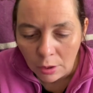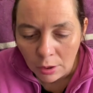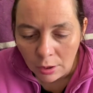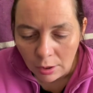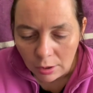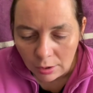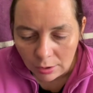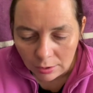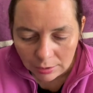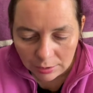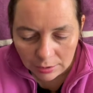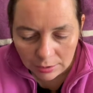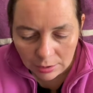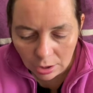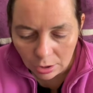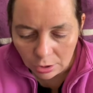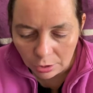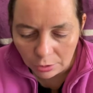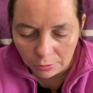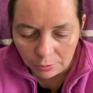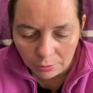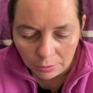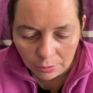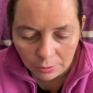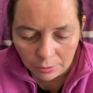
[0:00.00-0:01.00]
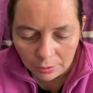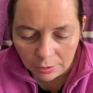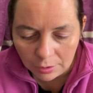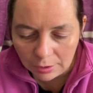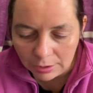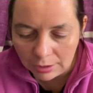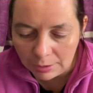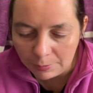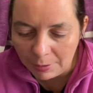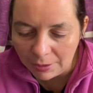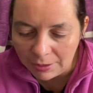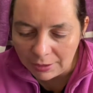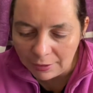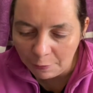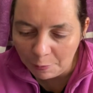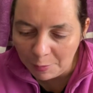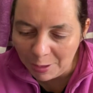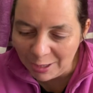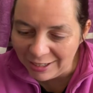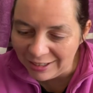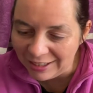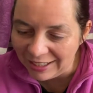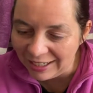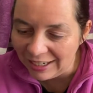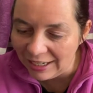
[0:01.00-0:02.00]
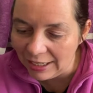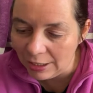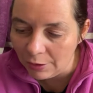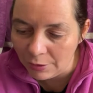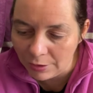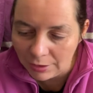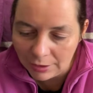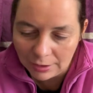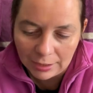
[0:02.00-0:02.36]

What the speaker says: So this must have been in the clearance